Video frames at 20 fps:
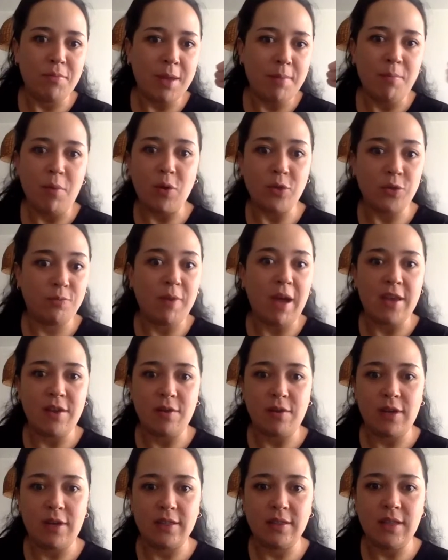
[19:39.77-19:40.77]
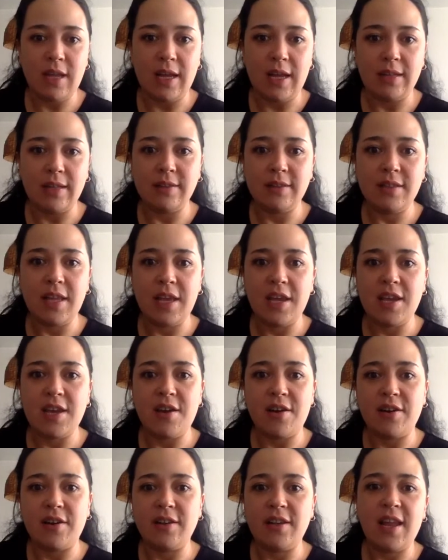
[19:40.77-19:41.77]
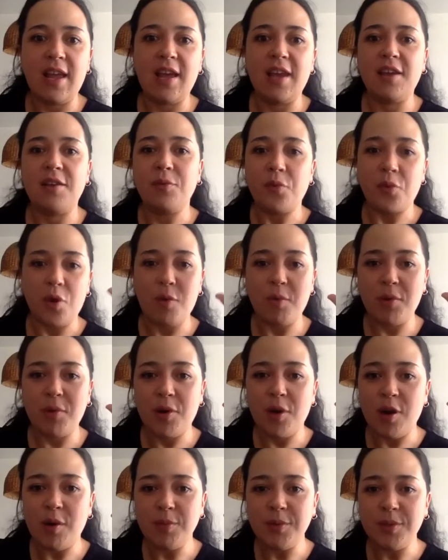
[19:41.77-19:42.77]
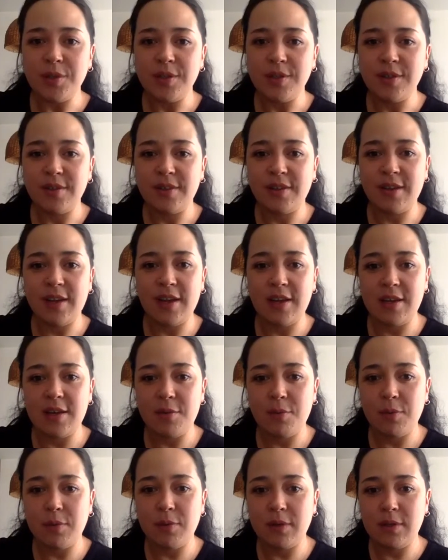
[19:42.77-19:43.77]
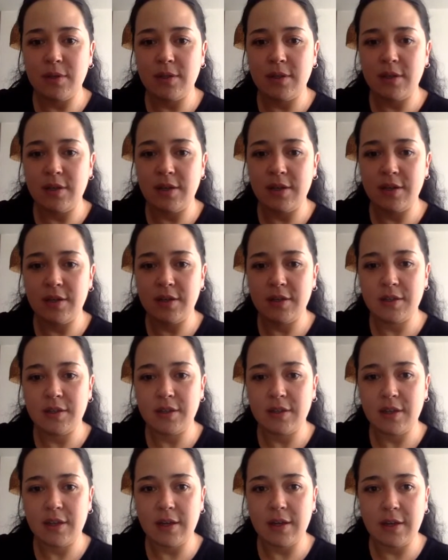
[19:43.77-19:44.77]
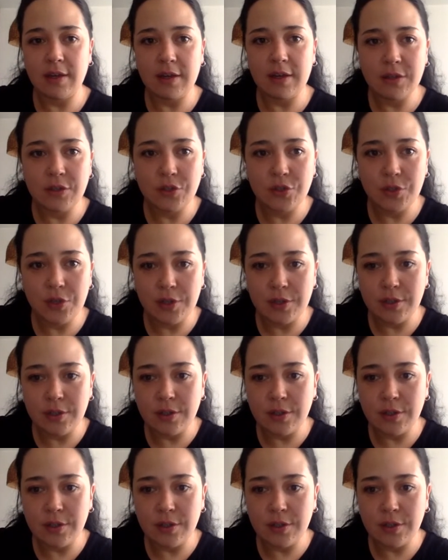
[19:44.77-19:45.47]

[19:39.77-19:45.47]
most violent, and they are like RoboCops. I will share